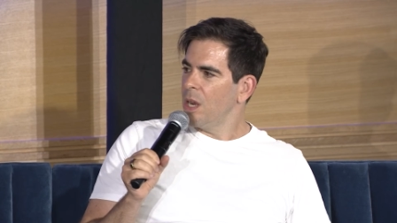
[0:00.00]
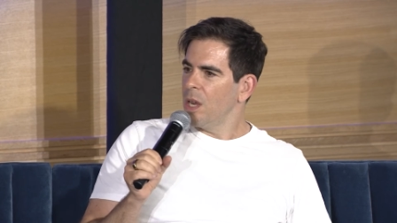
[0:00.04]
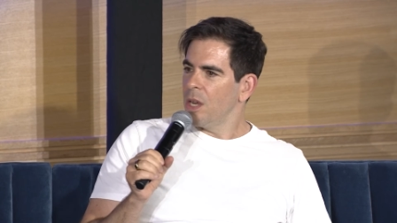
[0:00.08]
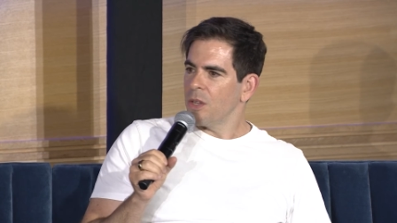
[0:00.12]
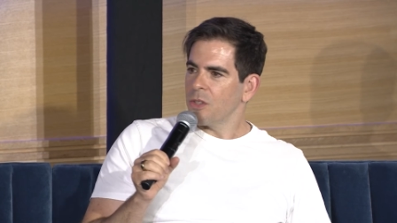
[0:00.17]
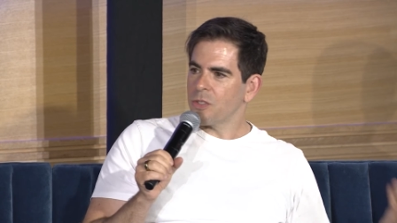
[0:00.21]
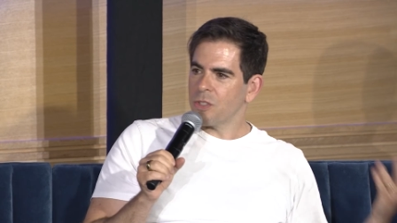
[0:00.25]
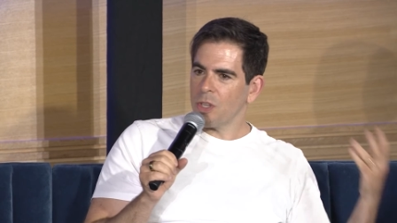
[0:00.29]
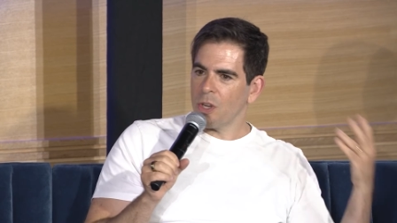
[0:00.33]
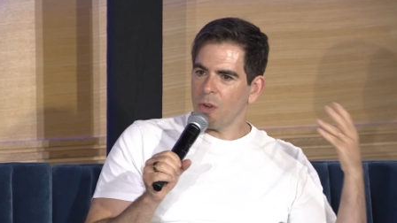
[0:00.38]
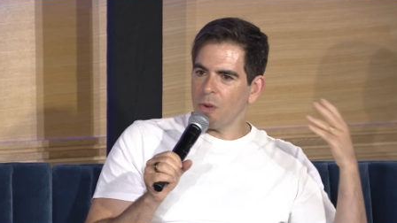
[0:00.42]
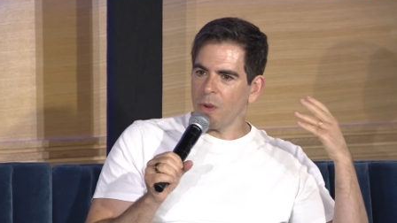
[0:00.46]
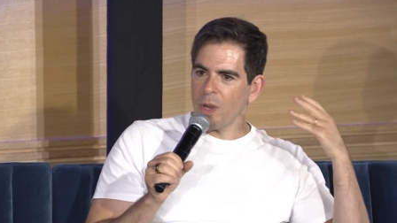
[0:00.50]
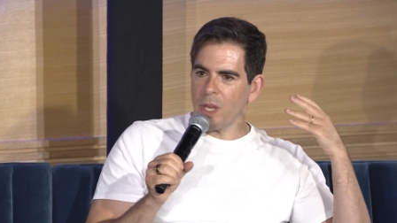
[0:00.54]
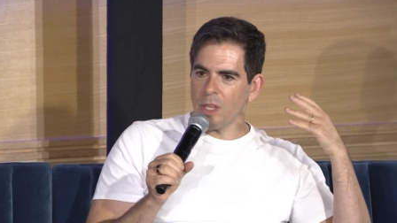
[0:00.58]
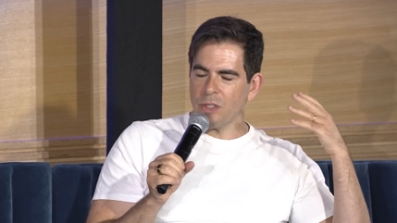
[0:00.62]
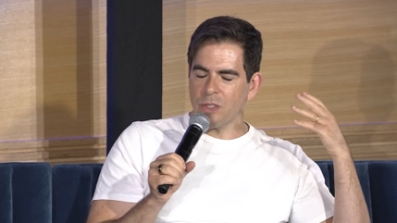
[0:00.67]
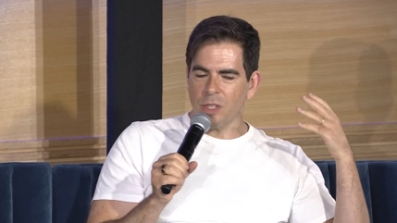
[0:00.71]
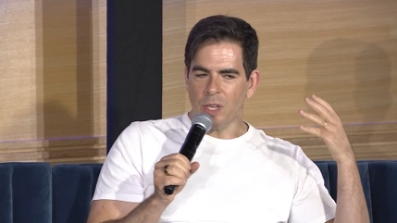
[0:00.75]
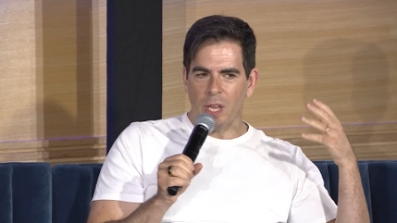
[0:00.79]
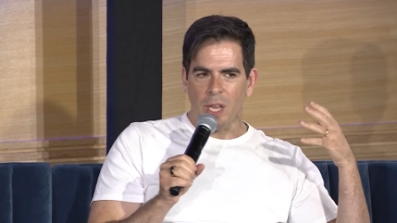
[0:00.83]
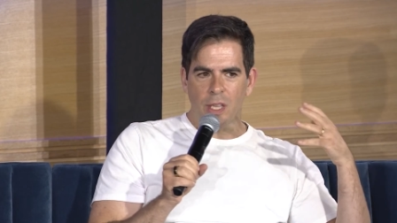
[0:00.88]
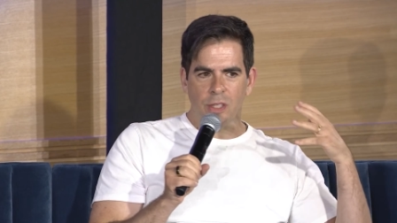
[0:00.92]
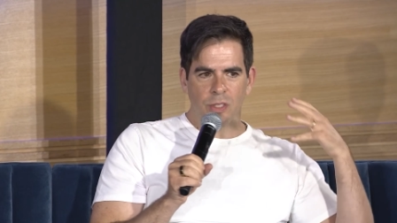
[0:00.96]
So
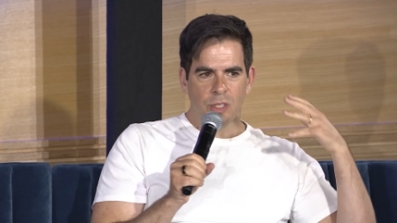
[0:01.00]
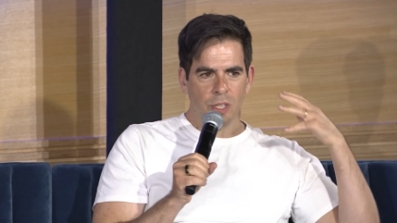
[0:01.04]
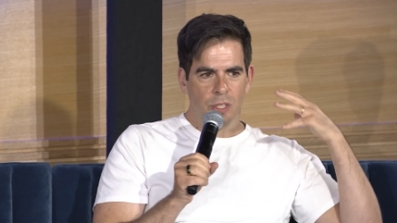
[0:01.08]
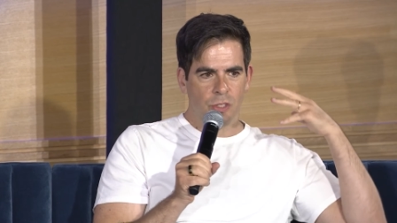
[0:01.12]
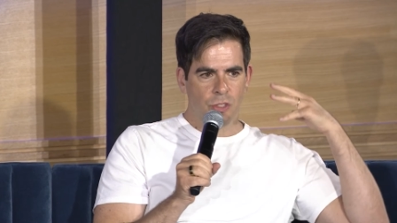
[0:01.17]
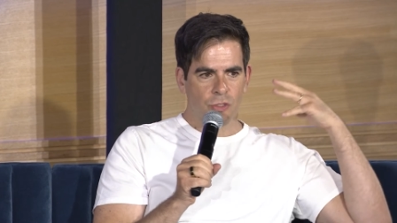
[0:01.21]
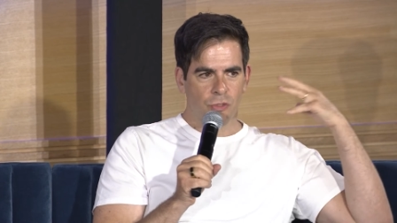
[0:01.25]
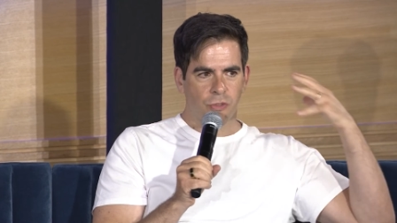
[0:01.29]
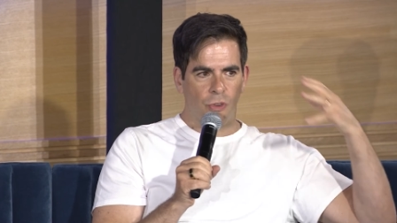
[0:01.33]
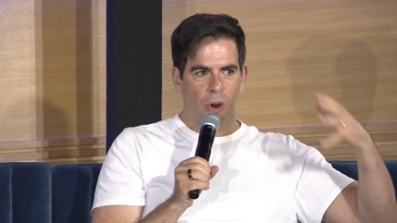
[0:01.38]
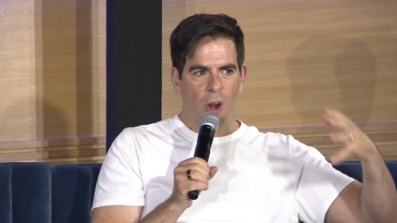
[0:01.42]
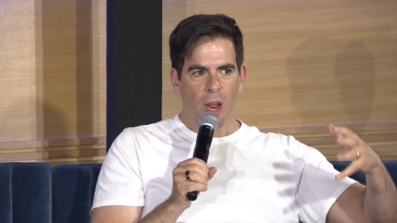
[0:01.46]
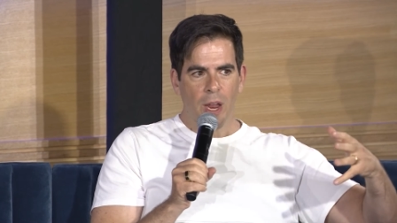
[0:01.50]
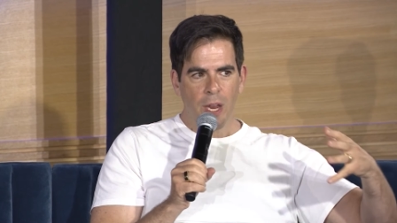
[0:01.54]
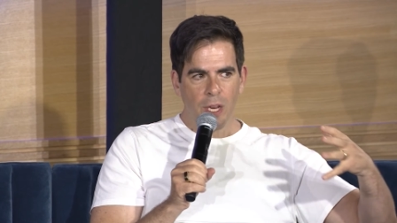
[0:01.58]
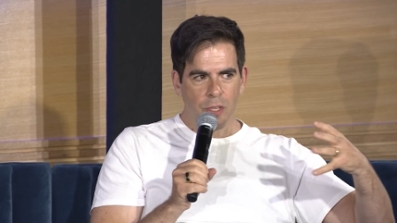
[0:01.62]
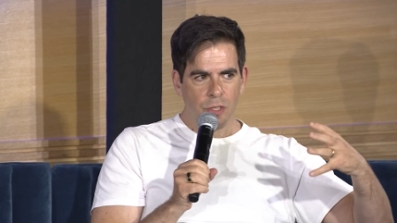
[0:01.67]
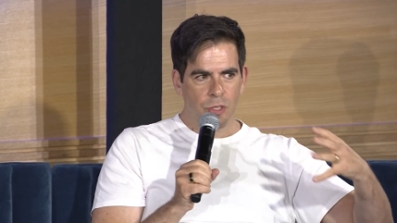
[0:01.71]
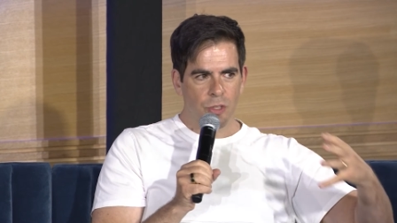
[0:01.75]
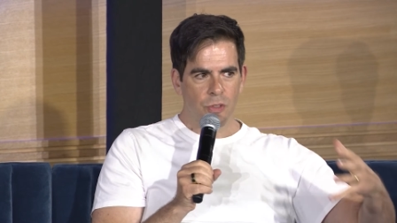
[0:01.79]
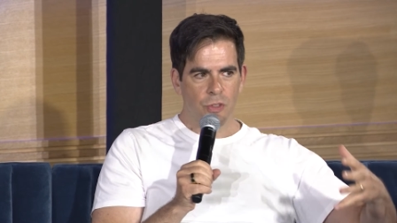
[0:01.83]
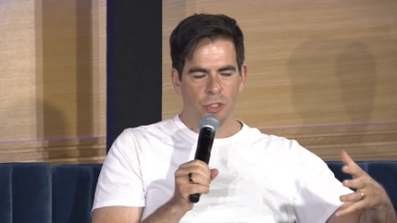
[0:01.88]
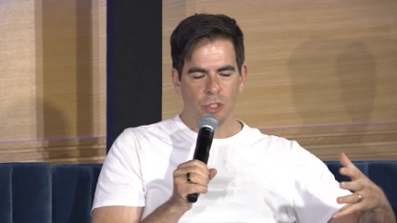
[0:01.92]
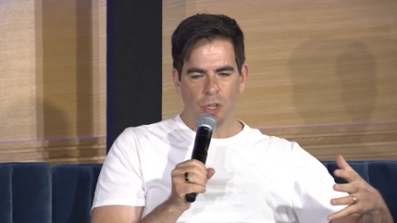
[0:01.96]
it's like trying
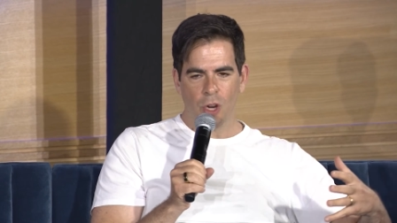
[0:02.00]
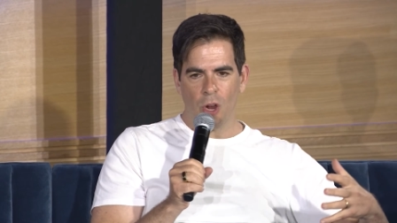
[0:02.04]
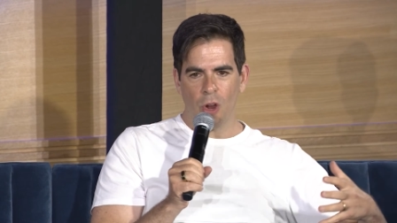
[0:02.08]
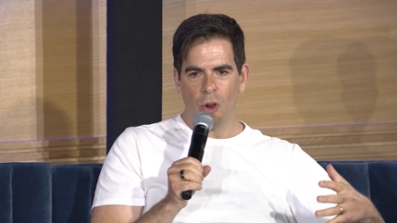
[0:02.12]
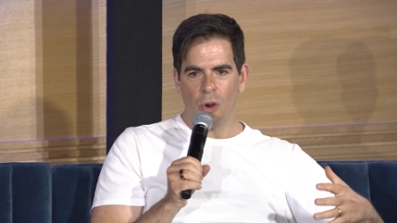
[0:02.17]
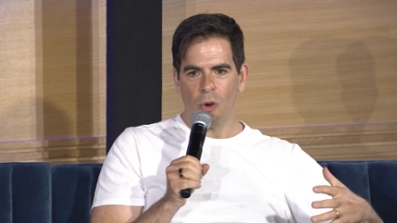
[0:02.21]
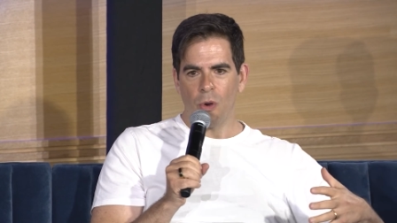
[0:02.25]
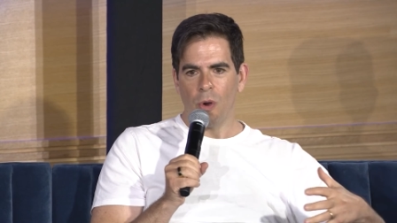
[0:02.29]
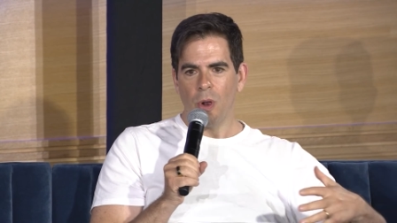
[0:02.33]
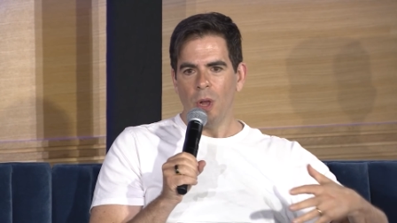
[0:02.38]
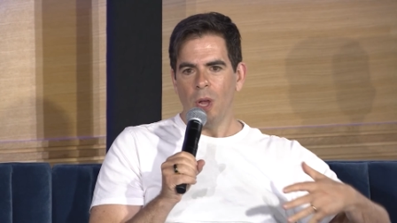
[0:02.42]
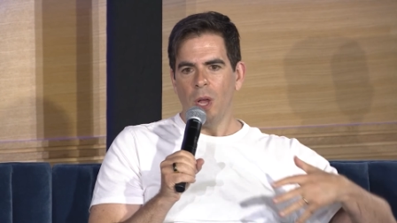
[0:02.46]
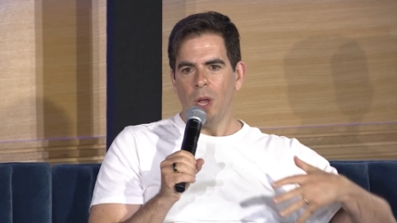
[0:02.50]
to show